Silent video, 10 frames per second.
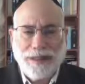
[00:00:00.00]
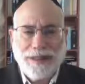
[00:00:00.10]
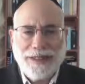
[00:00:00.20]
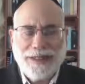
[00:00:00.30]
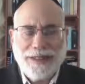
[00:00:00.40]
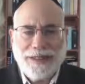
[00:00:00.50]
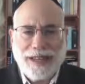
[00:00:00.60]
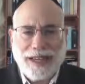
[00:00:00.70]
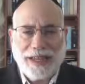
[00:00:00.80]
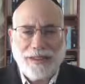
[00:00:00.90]
The
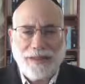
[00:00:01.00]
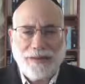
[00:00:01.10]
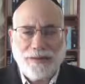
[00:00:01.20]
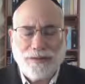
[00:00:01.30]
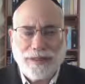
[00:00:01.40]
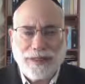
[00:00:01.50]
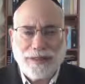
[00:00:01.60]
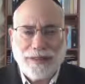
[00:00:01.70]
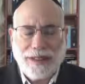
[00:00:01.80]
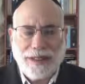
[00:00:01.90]
second
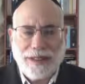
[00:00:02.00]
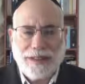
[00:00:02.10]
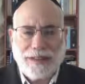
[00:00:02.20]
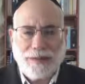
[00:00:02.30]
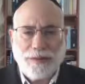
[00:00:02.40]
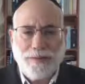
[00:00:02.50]
reason is